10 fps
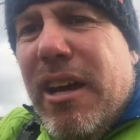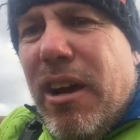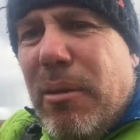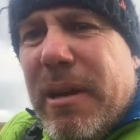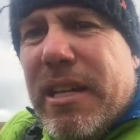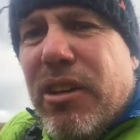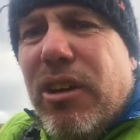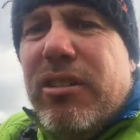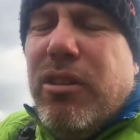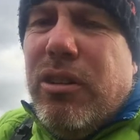oh my
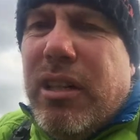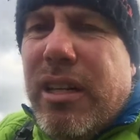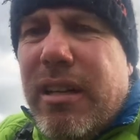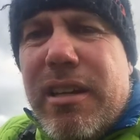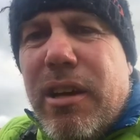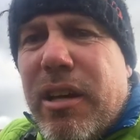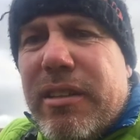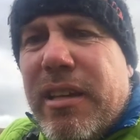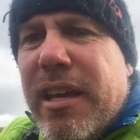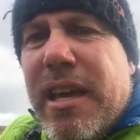god, or
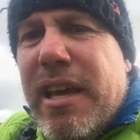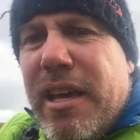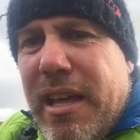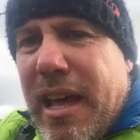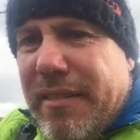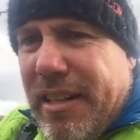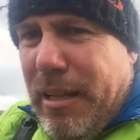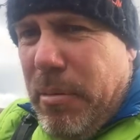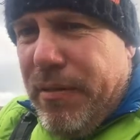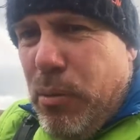and a
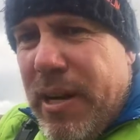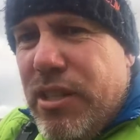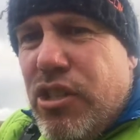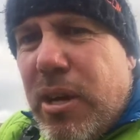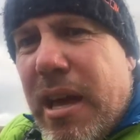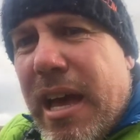little bit of a whinge,